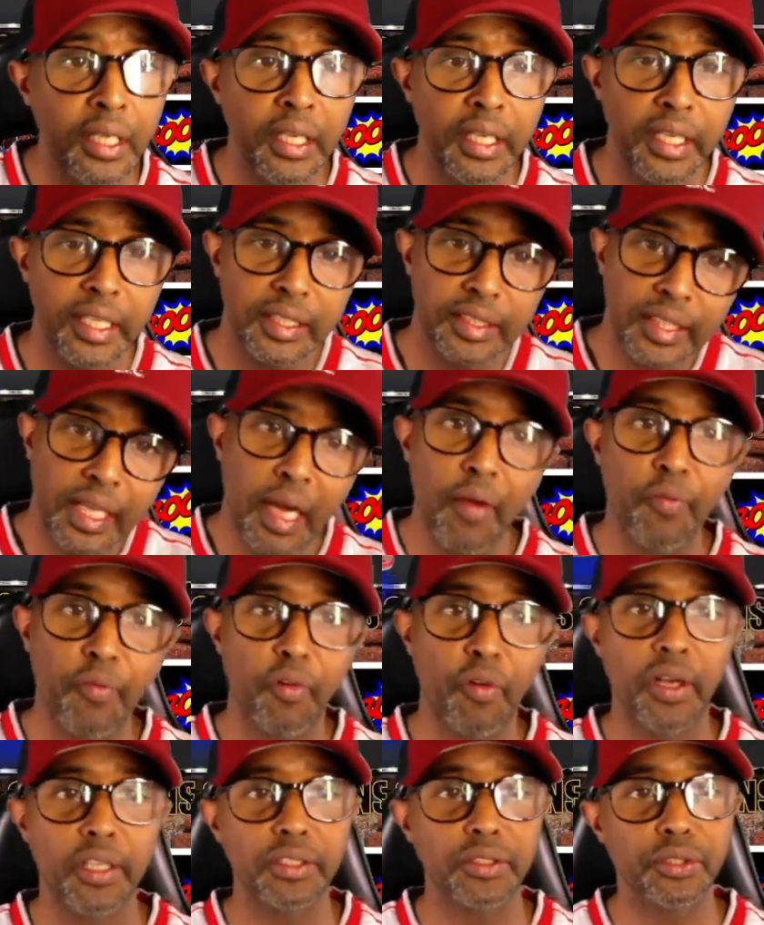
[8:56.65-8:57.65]
It's time
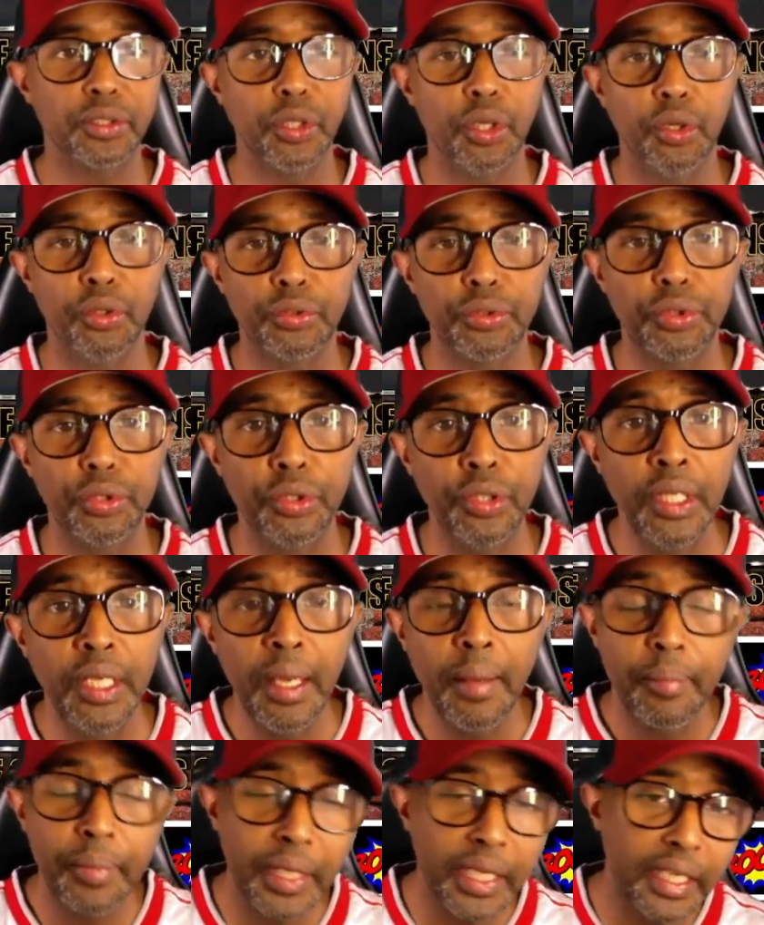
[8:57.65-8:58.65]
for us, you know, to
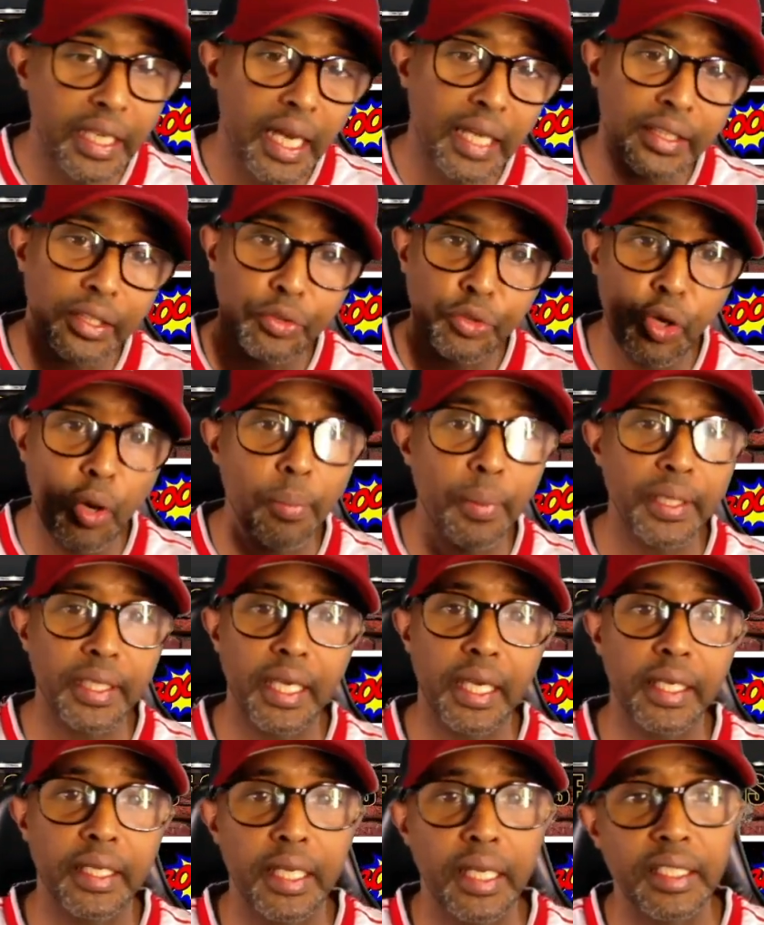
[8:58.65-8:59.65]
be at the top
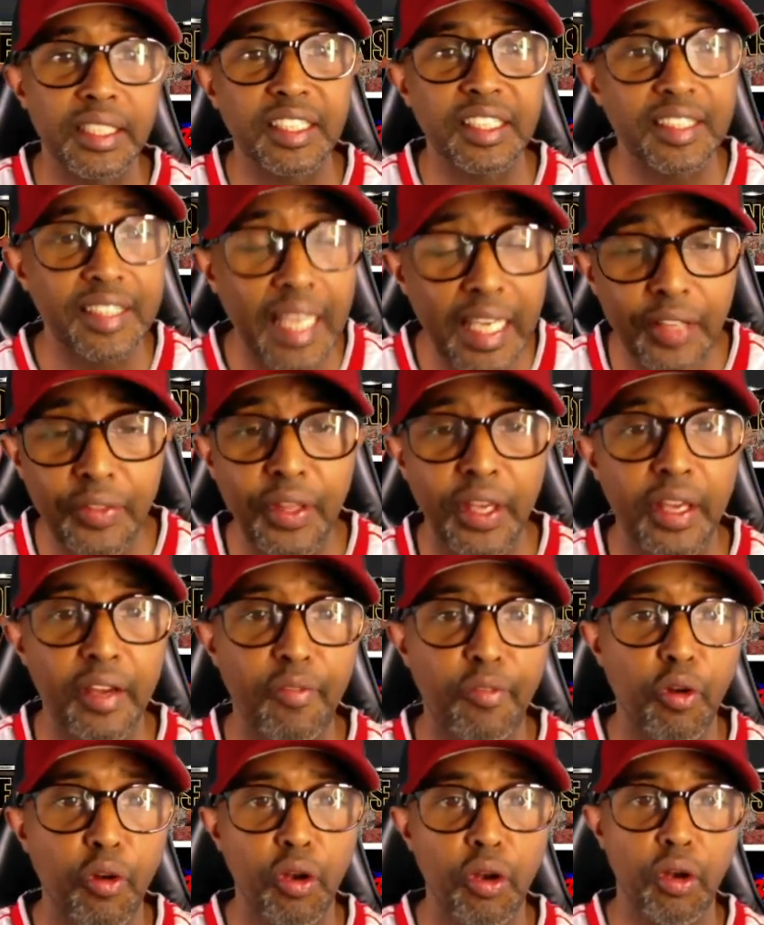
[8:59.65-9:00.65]
again and stay there
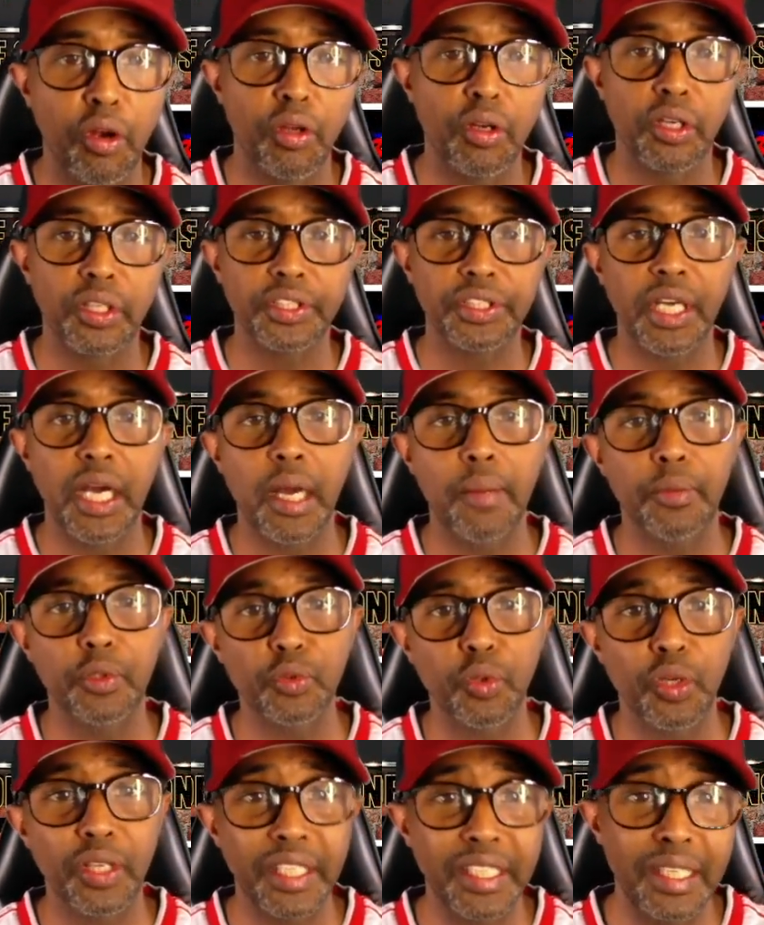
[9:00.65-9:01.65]
for a longer time as
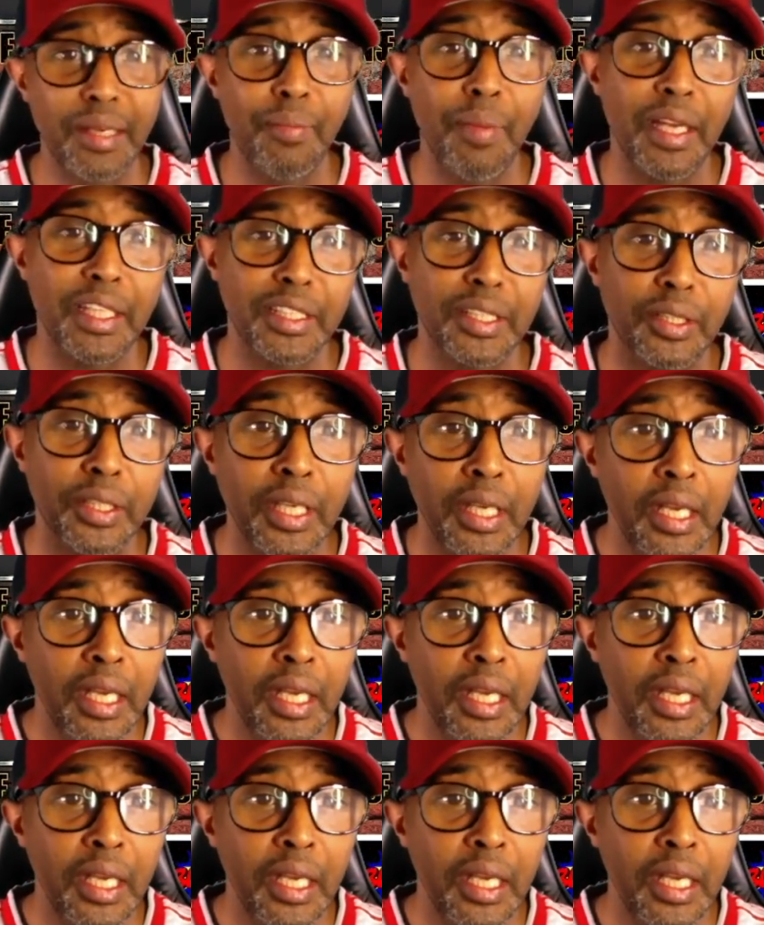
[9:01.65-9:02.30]
well. Can you imagine?